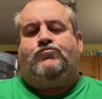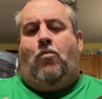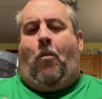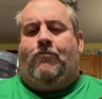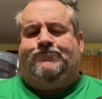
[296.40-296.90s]

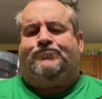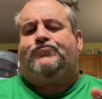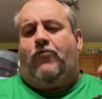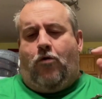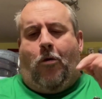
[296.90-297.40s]
Mm.
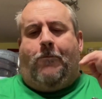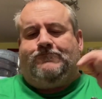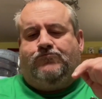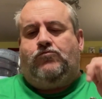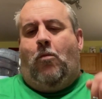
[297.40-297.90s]

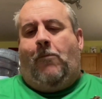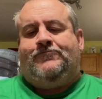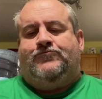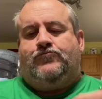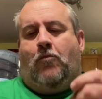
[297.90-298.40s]
Not like Cocoa
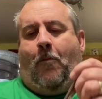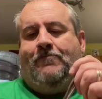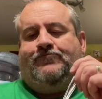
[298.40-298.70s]
Puffs.